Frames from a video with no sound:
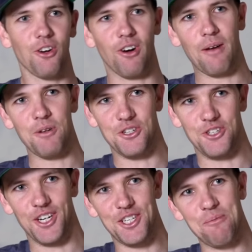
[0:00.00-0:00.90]
Grab his
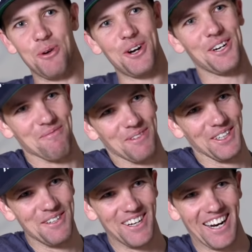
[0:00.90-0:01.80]
jersey pocket,
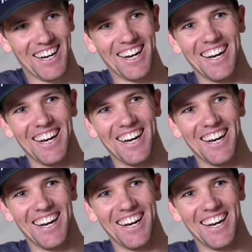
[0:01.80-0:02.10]
pull him back.